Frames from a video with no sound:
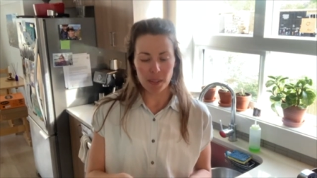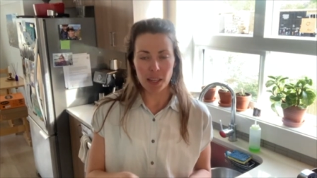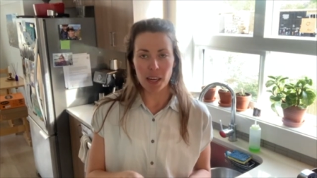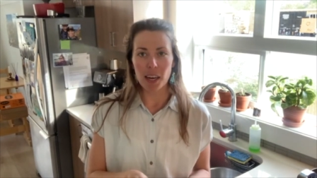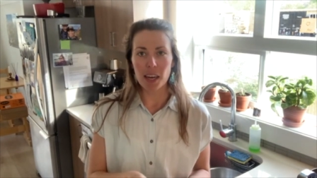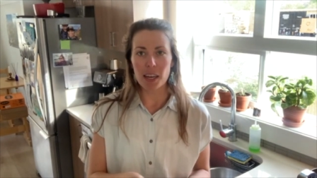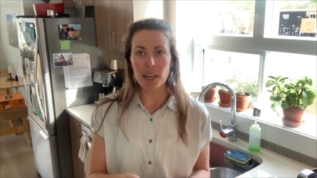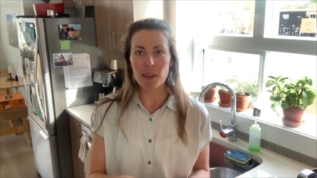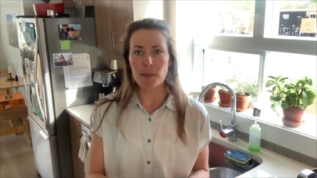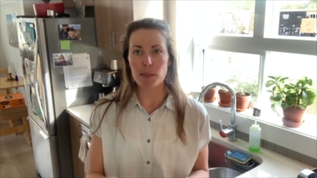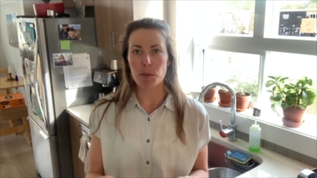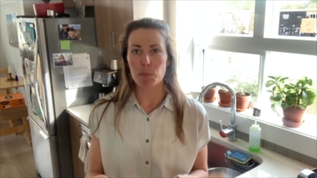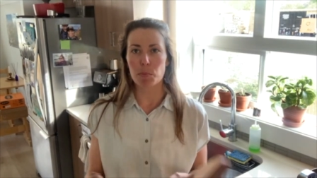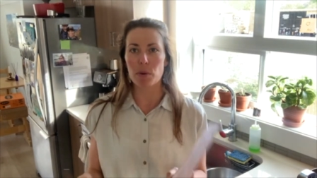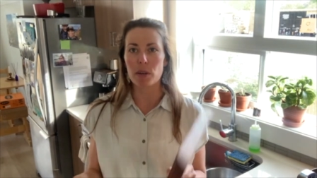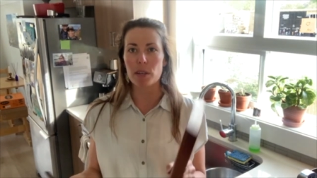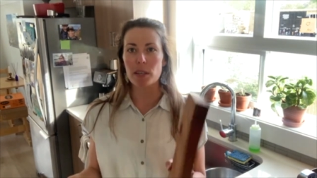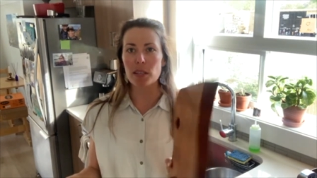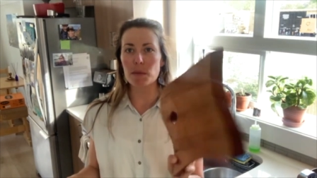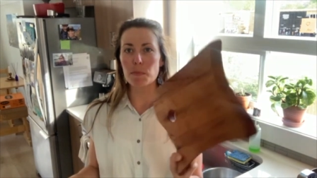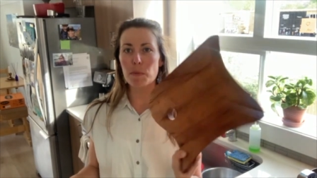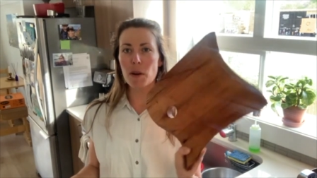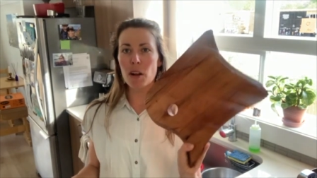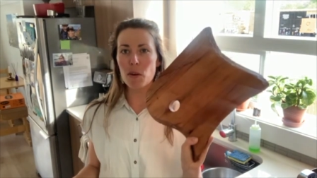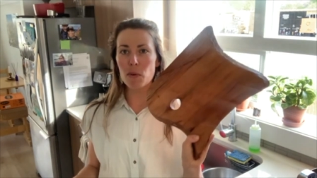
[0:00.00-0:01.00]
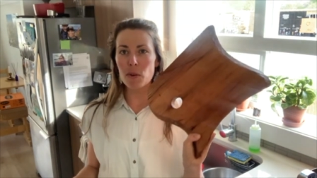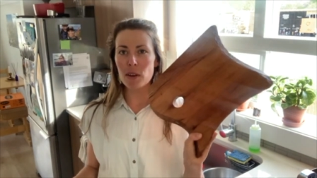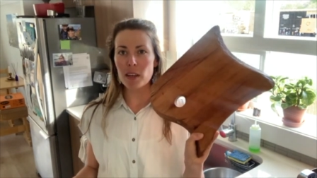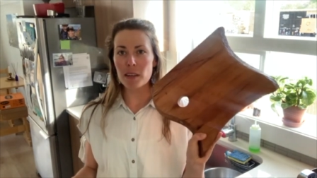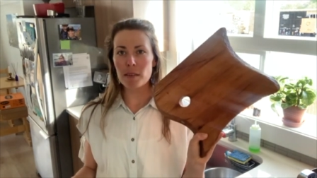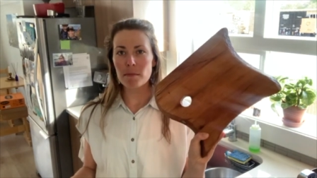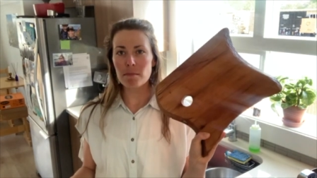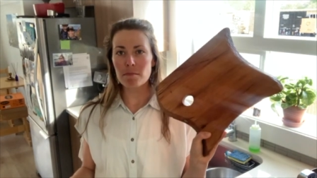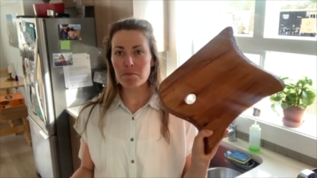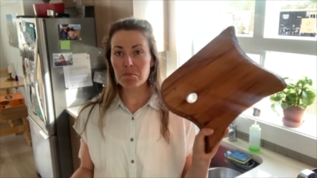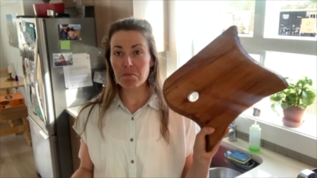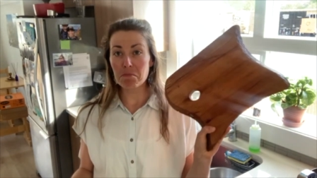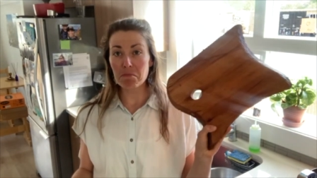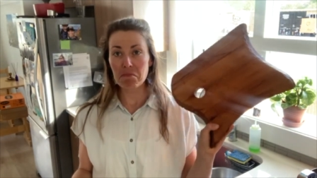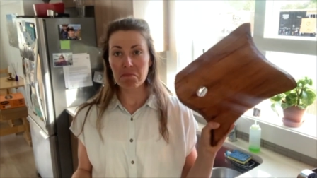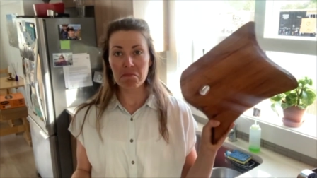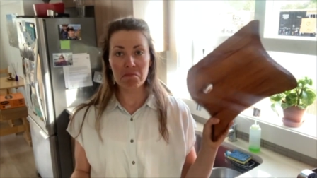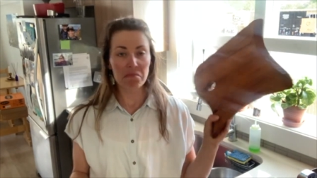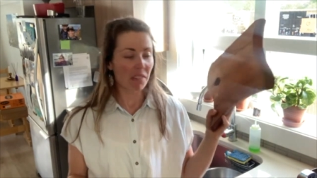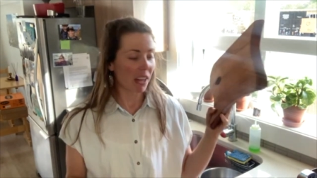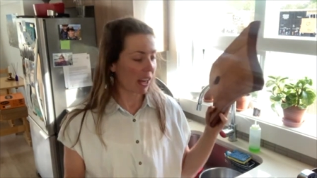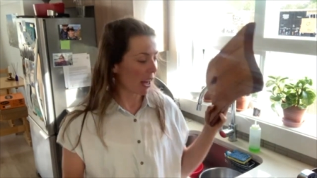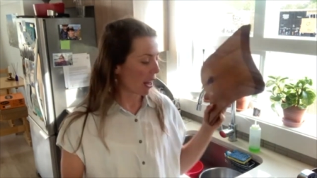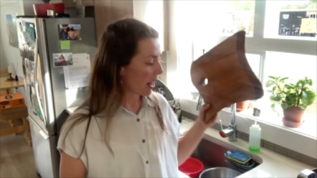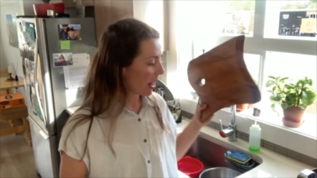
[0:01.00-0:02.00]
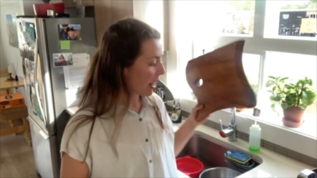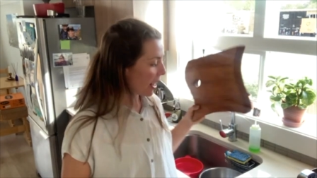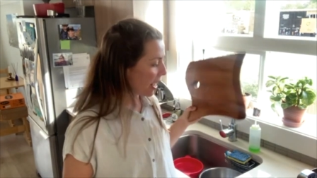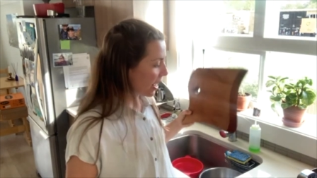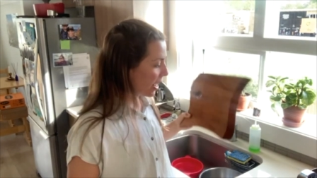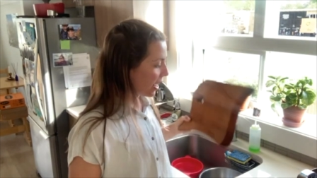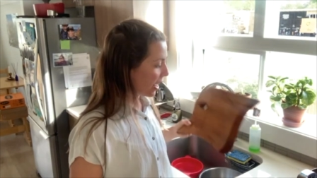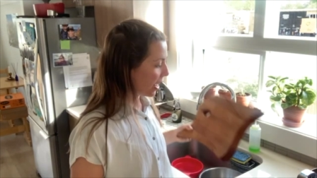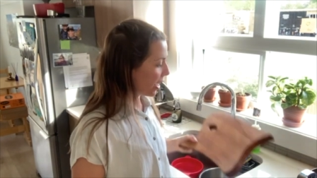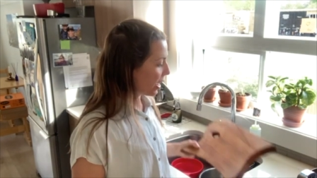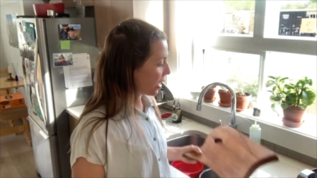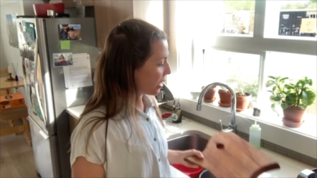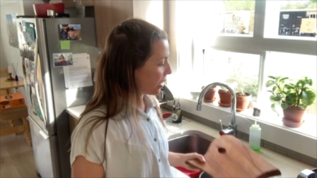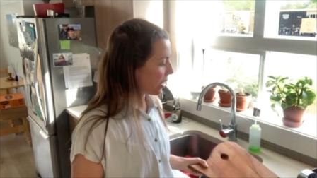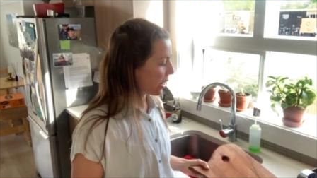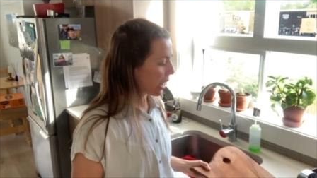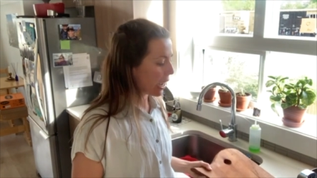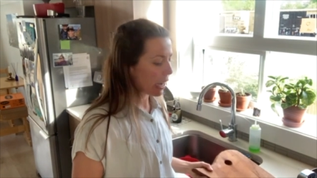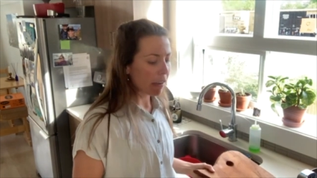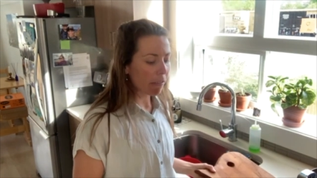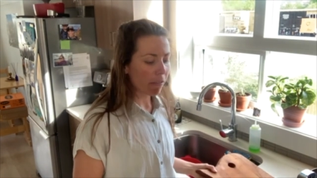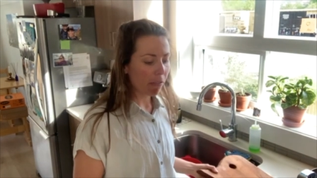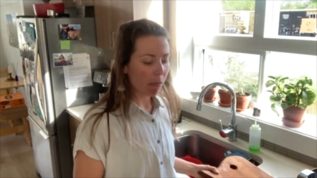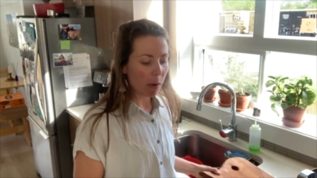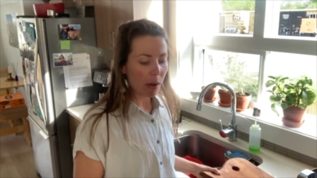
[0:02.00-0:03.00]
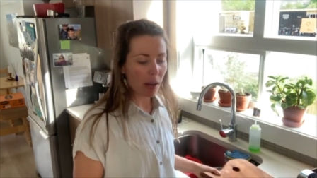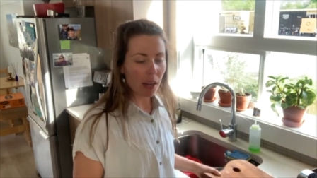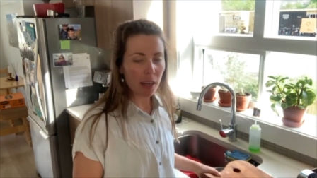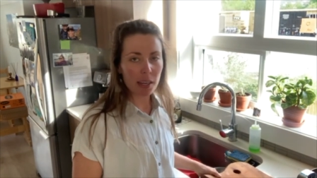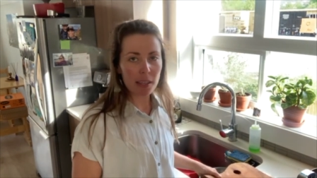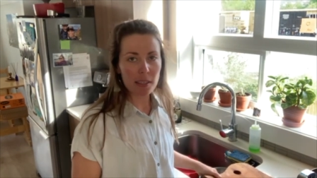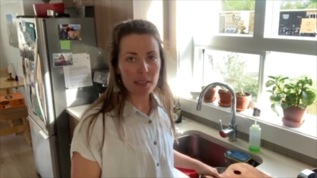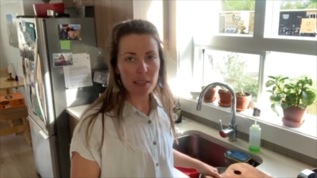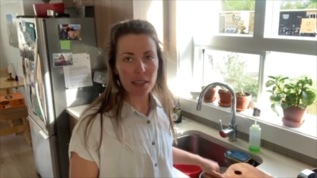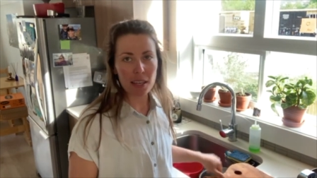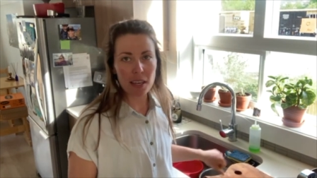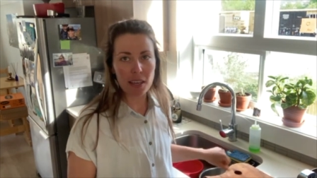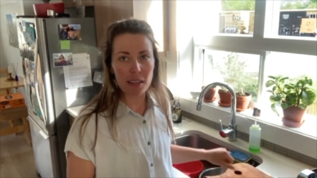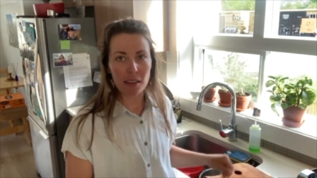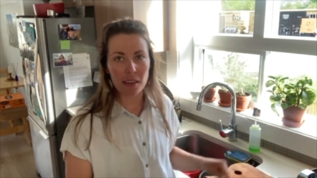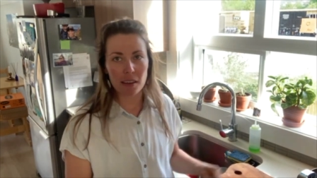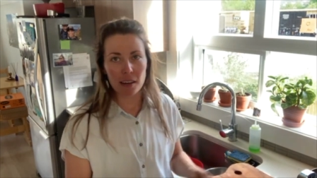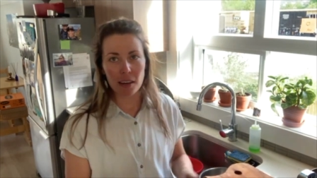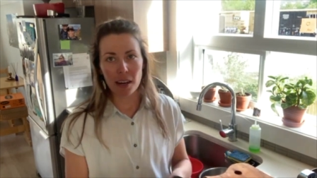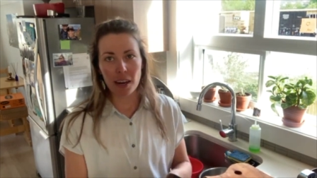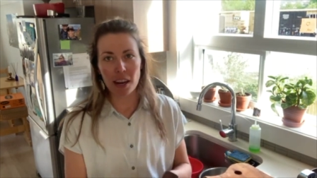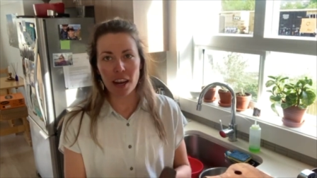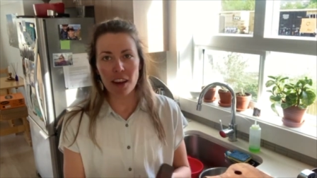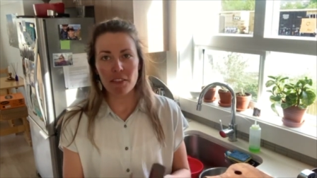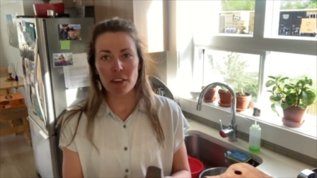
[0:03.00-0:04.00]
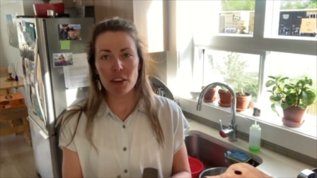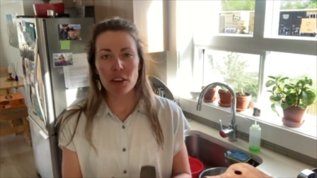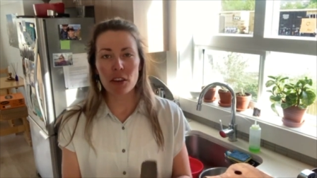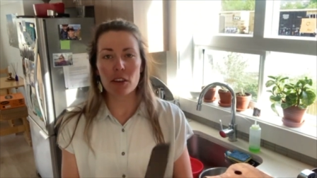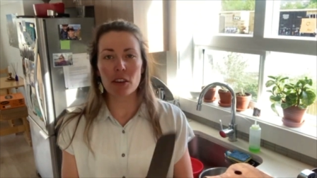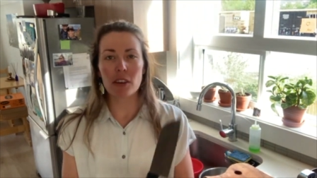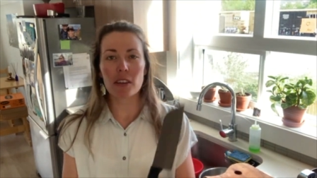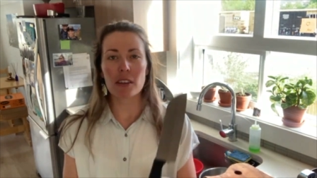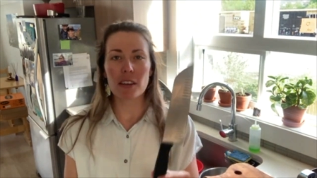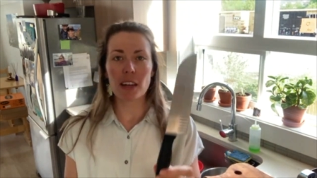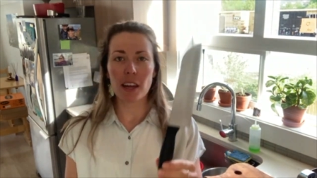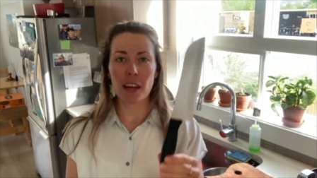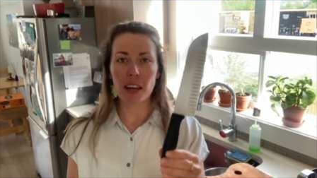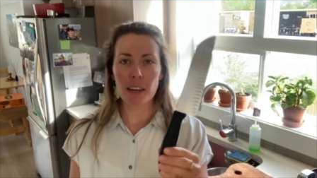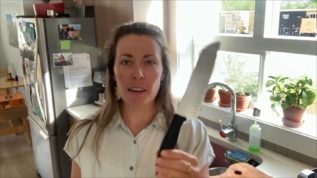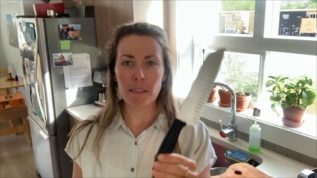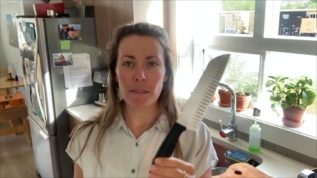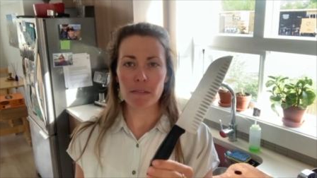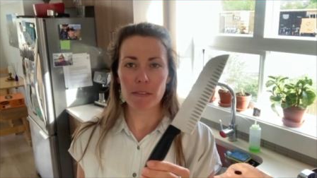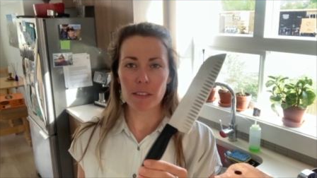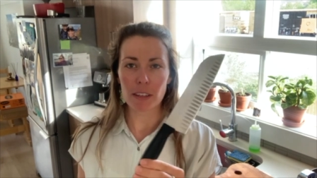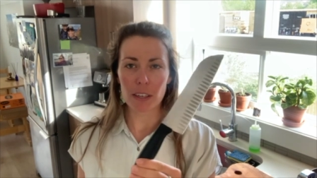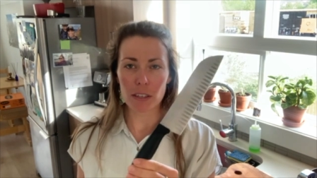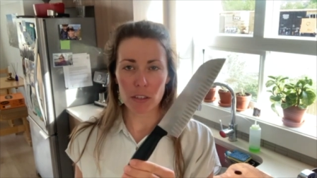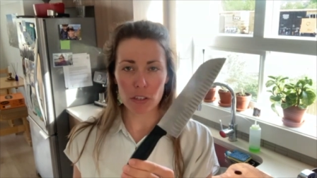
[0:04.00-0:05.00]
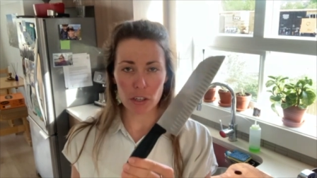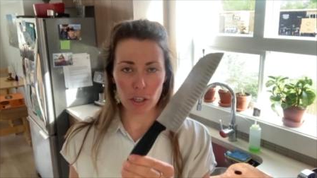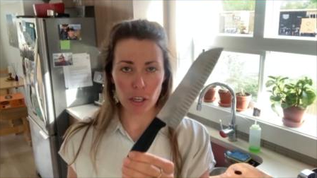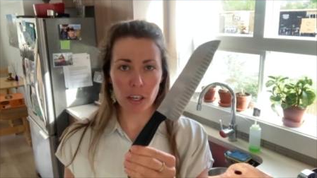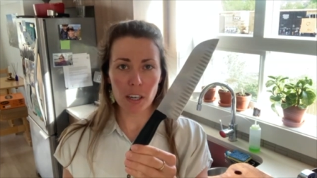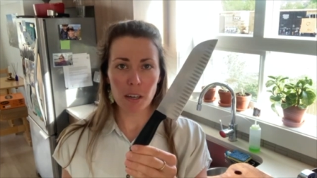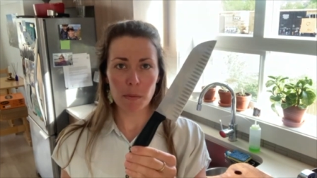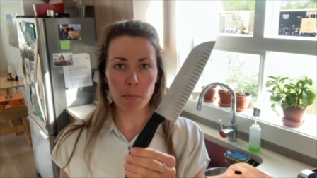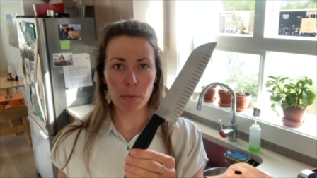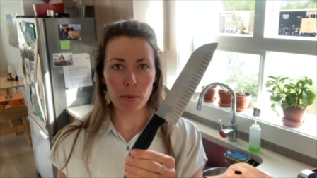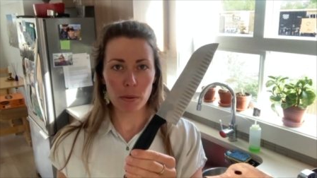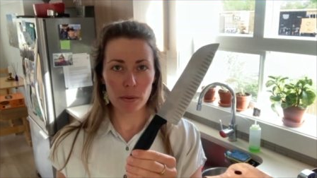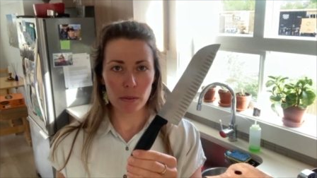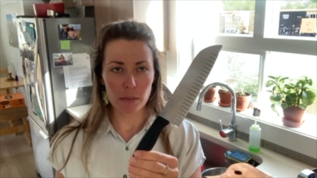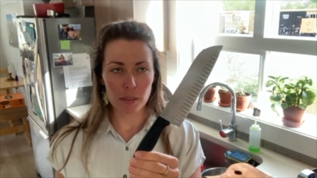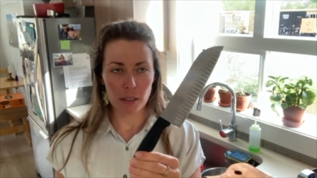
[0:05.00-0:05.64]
I use a pretty small one. And knife-wise, either have a good knife that's sharp.